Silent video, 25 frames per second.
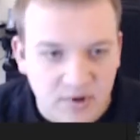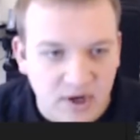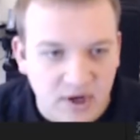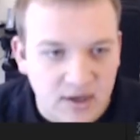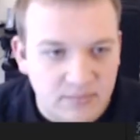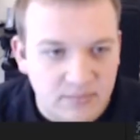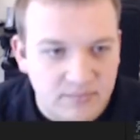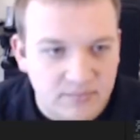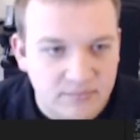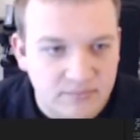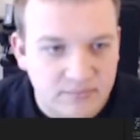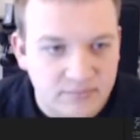
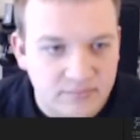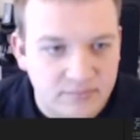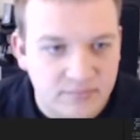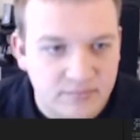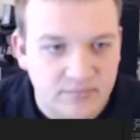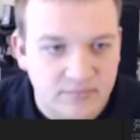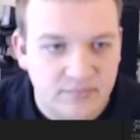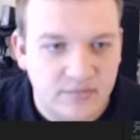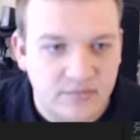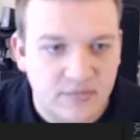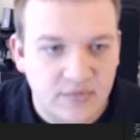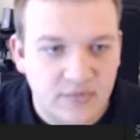
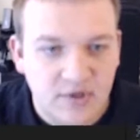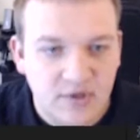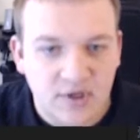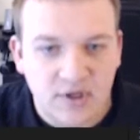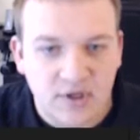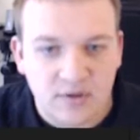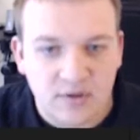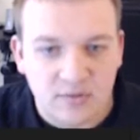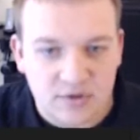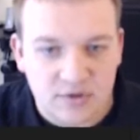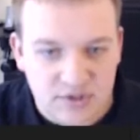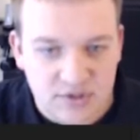
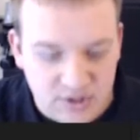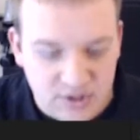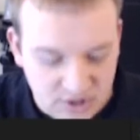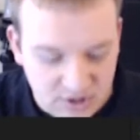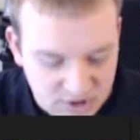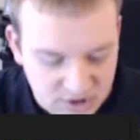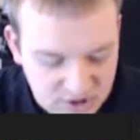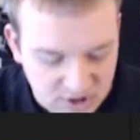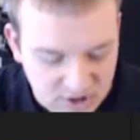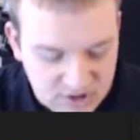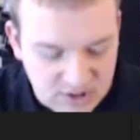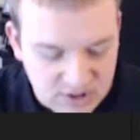I'm just going to
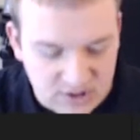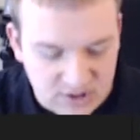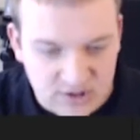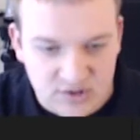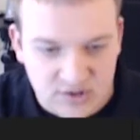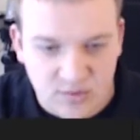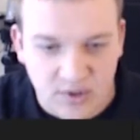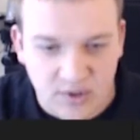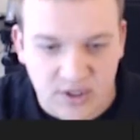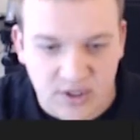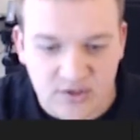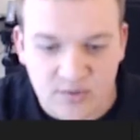change that to
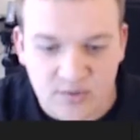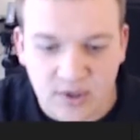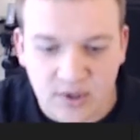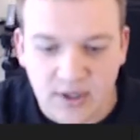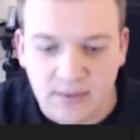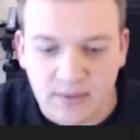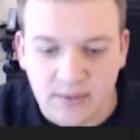2020.